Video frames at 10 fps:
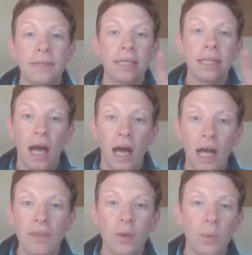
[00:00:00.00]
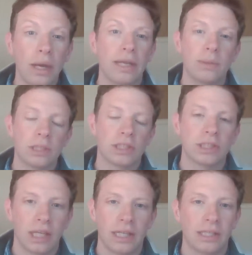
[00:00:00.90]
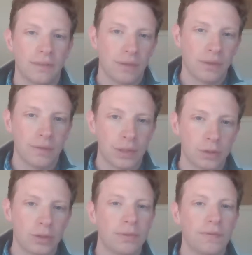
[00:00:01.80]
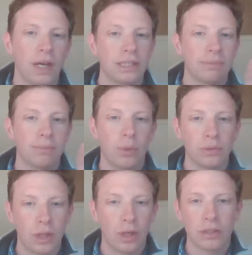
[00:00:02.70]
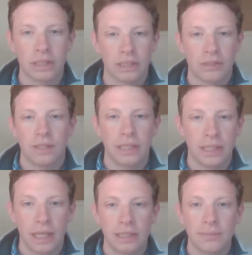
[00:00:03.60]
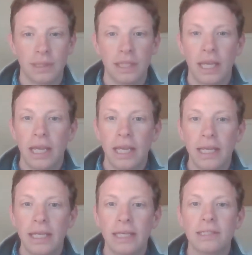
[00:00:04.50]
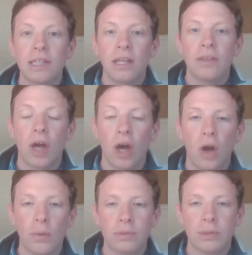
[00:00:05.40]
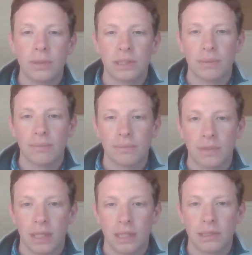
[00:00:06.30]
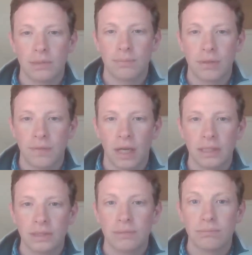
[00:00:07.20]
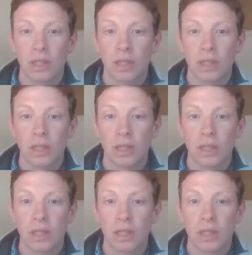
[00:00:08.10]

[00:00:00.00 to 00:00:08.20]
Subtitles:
The other way in which the scientific revolution provides important context for the Enlightenment is the optimism that it provides,